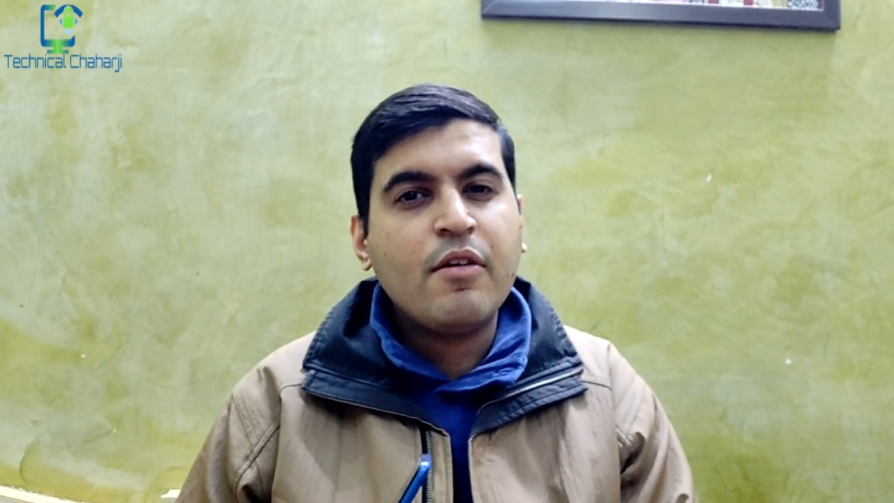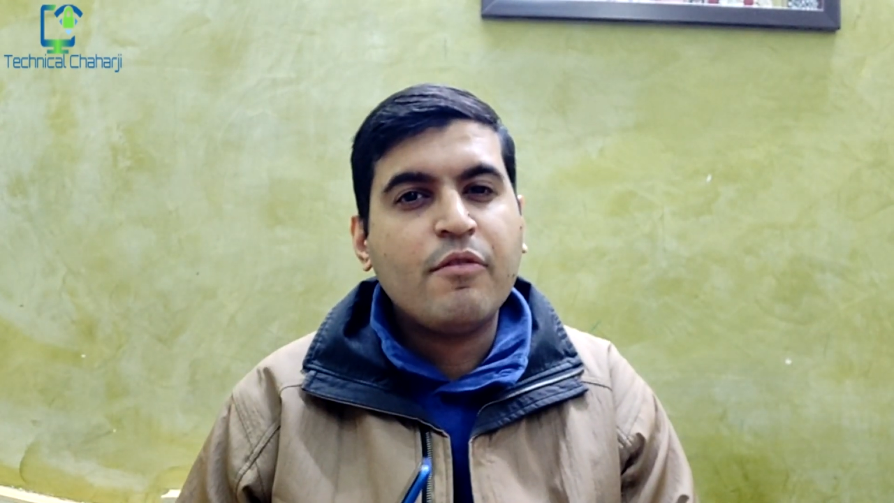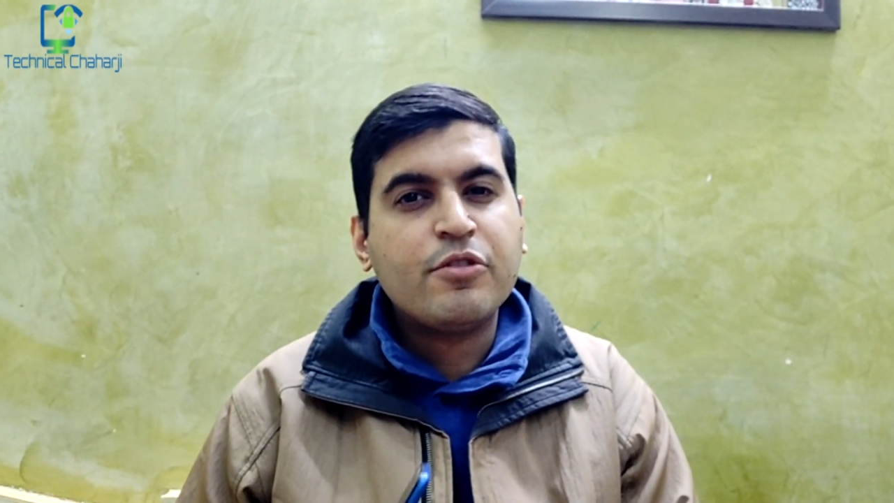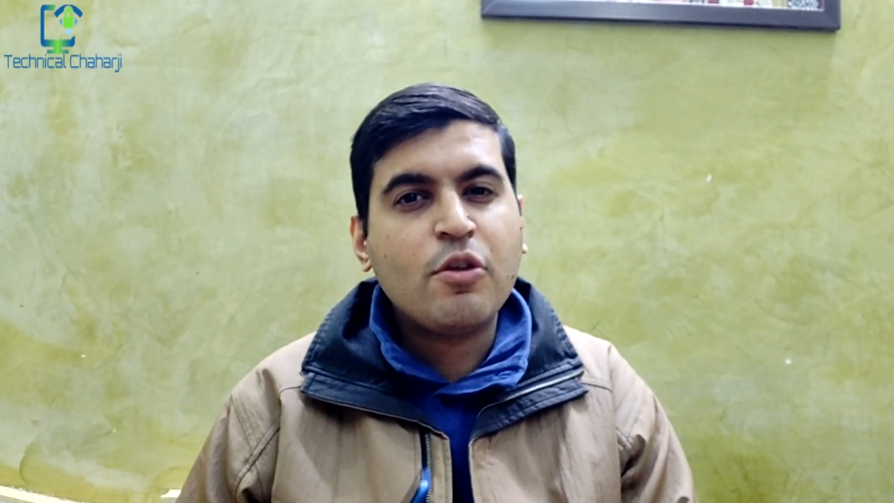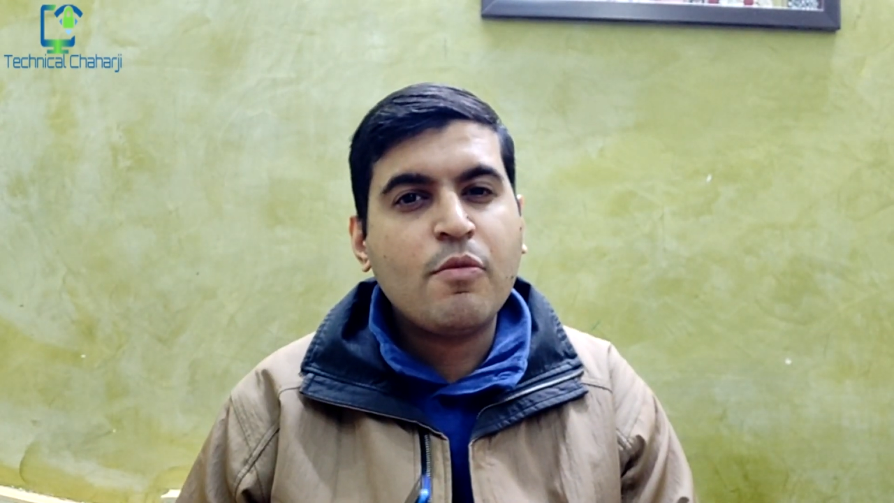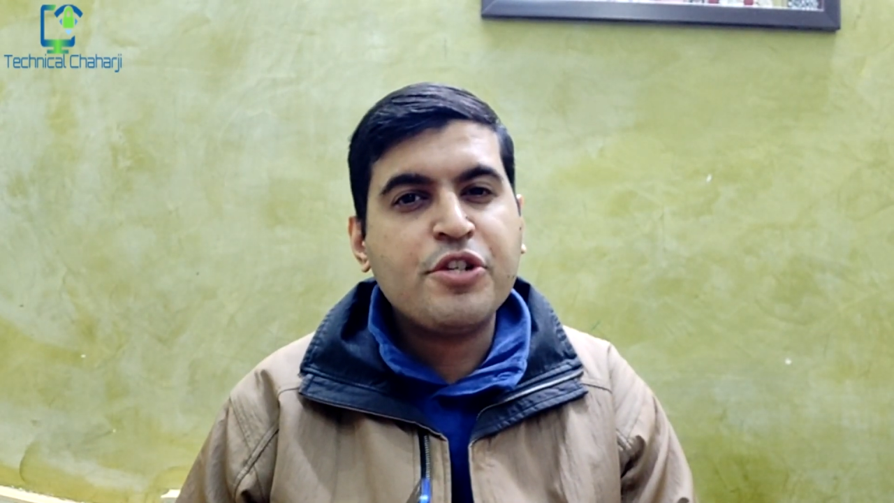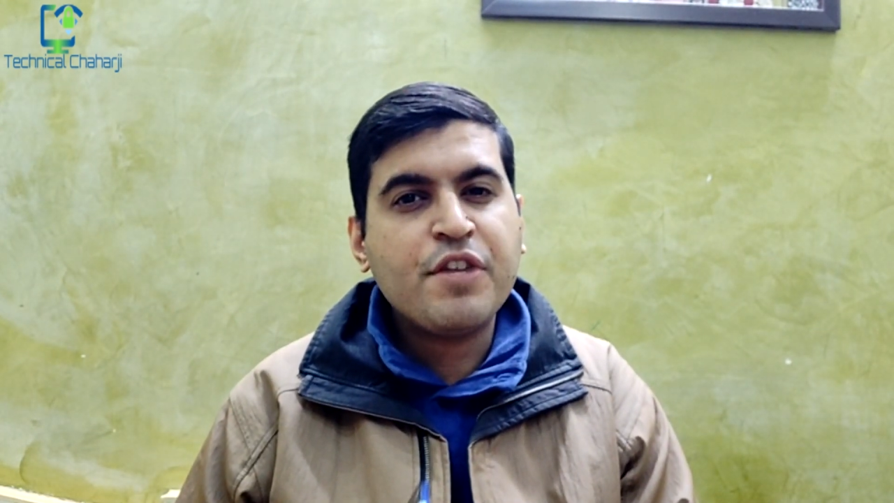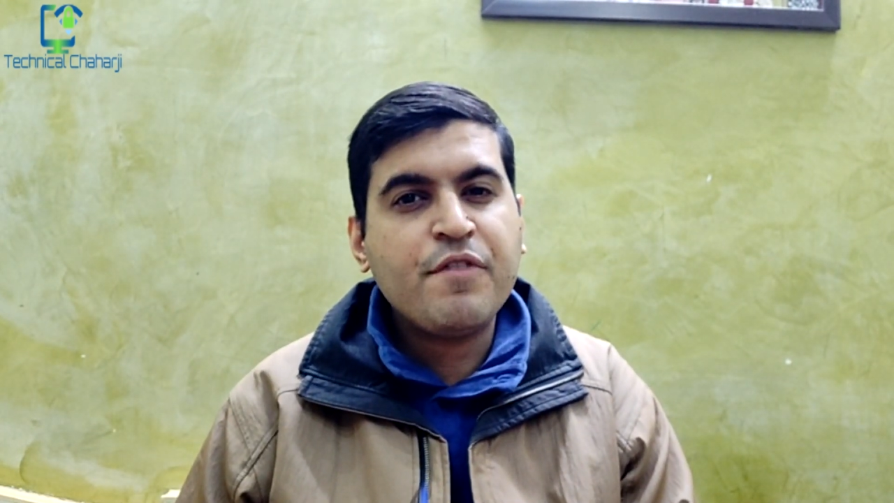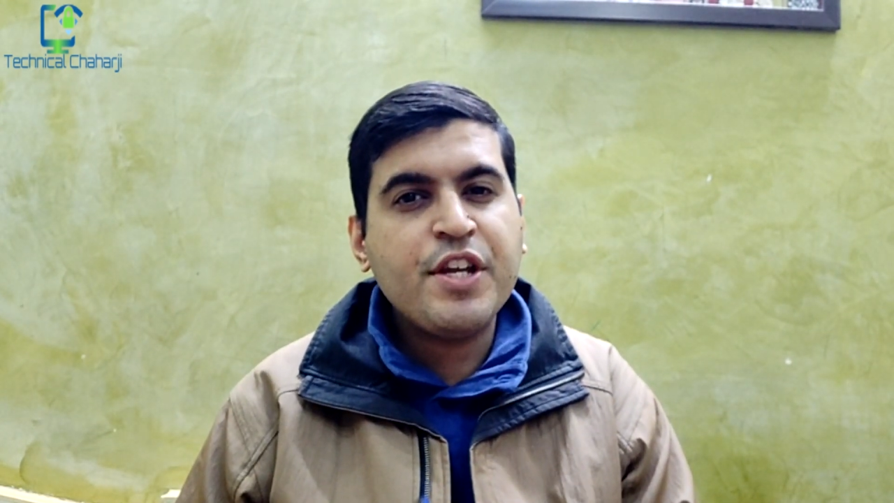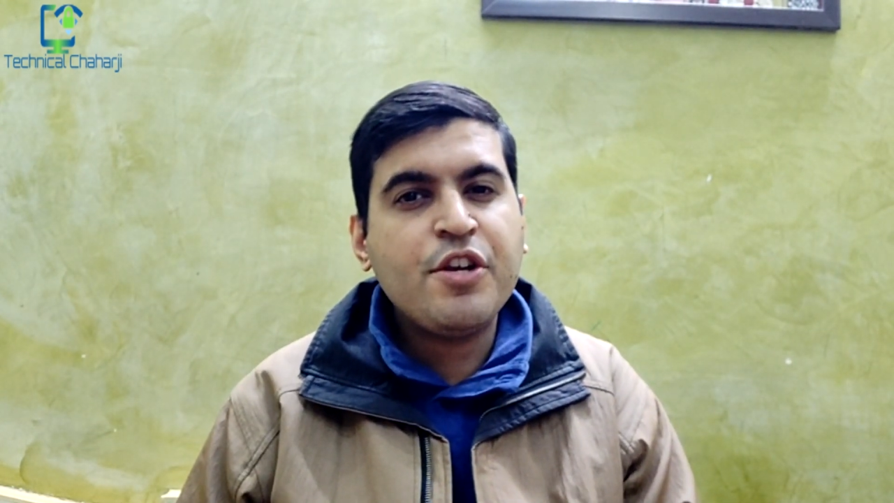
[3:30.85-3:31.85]
slow
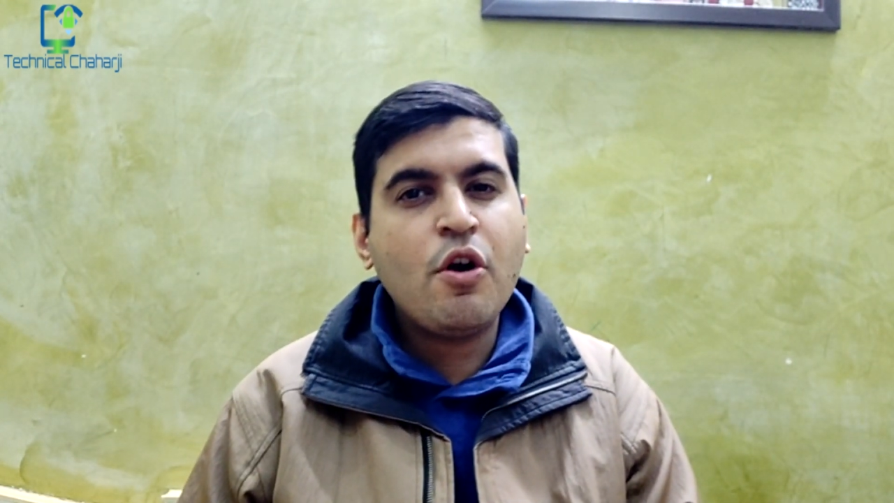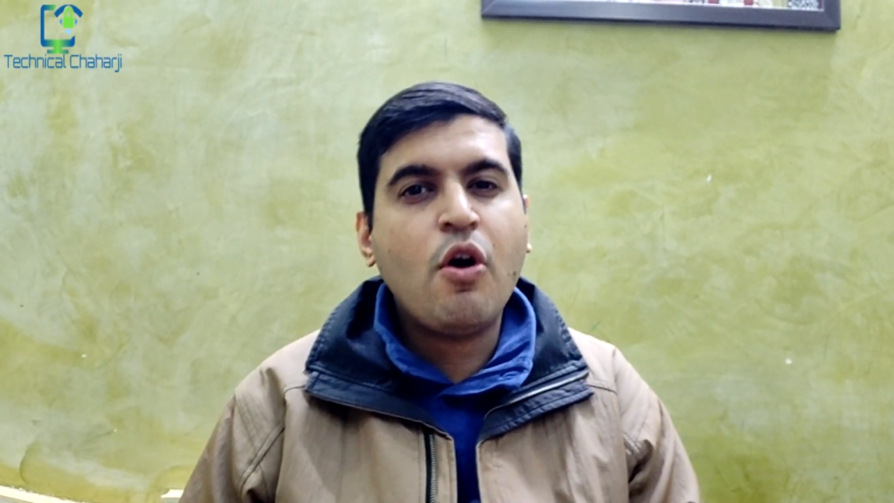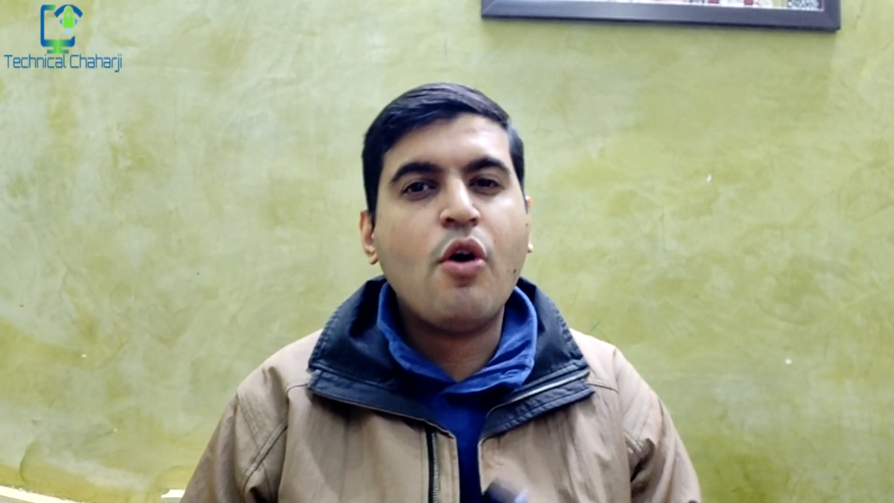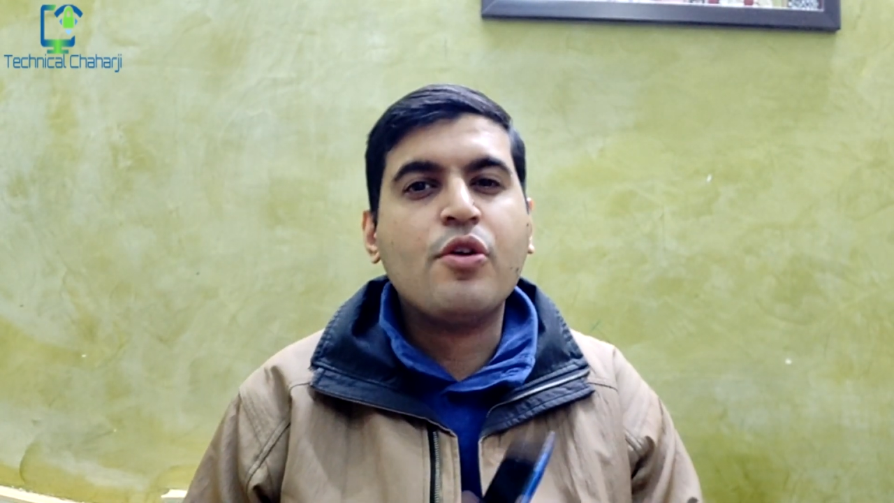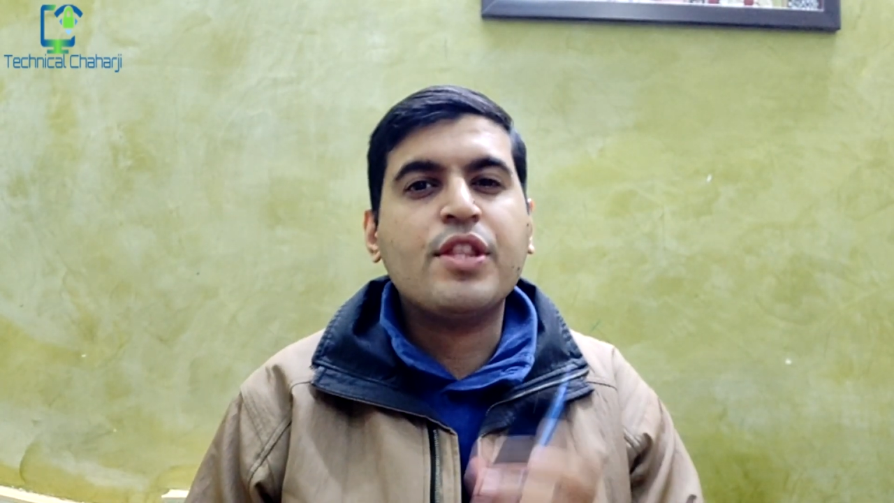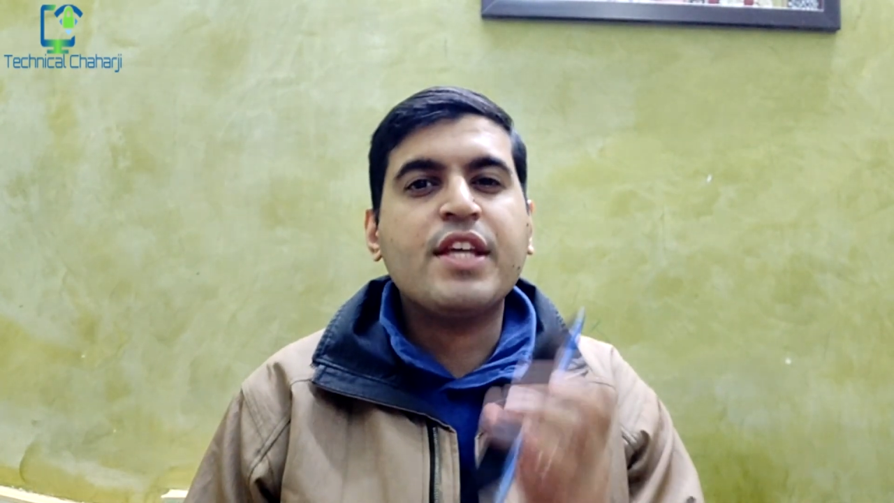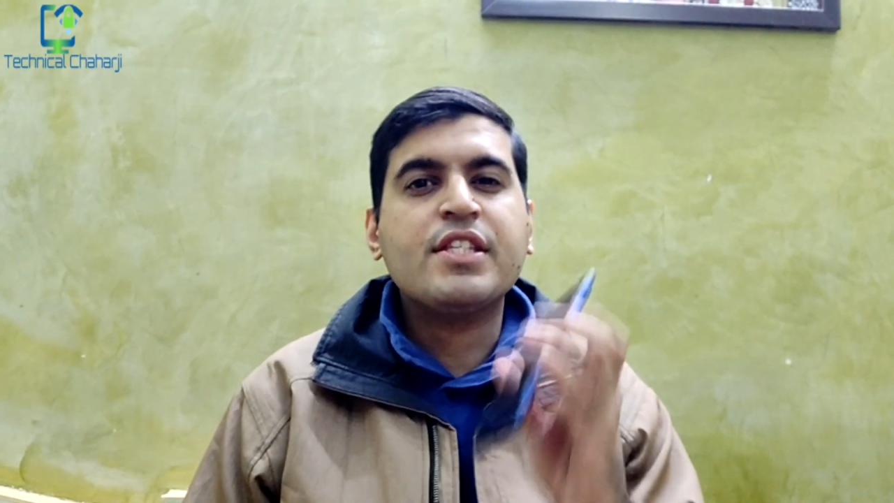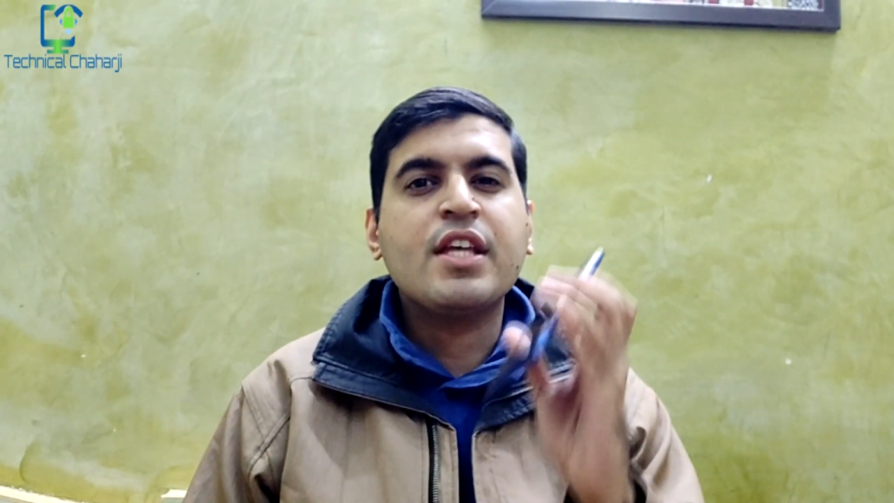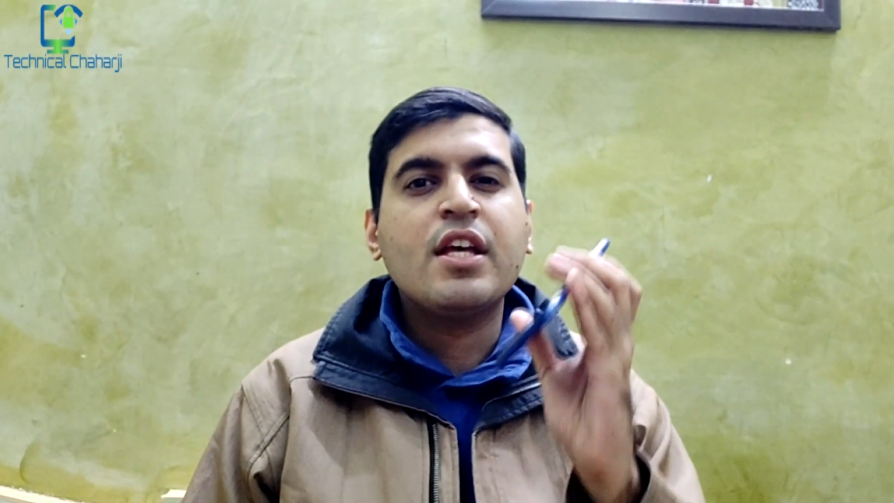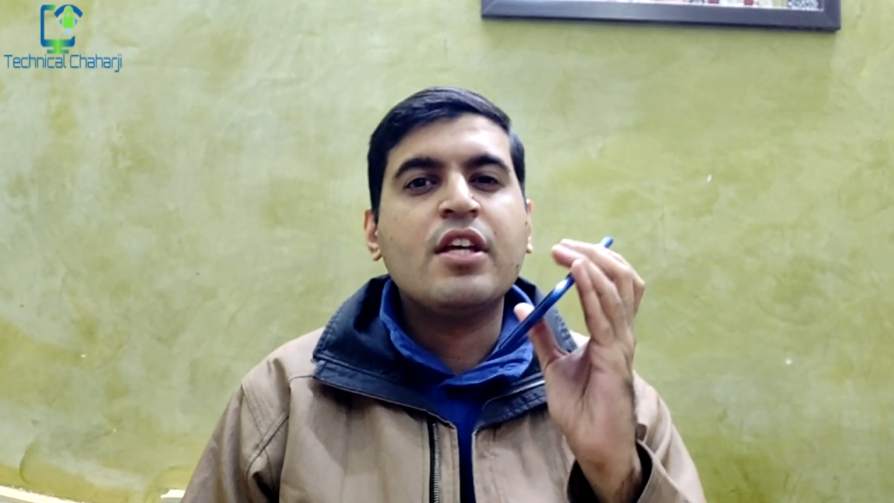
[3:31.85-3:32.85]
motion video or
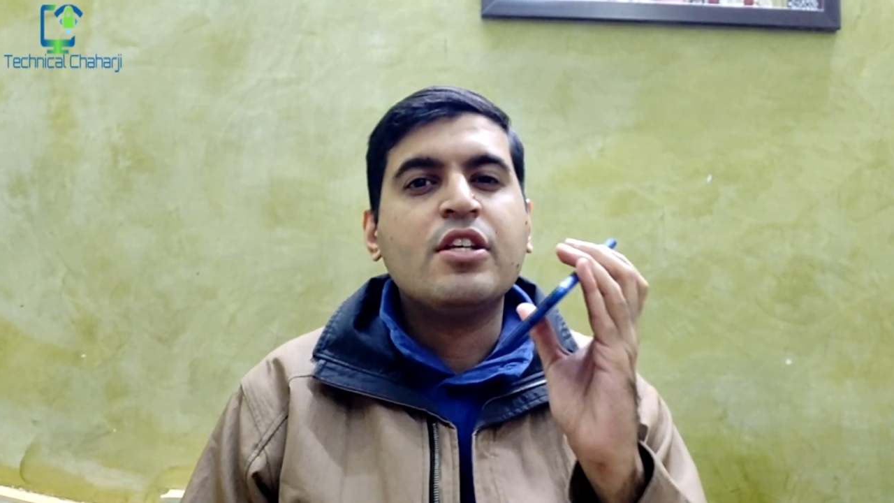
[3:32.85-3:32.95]
this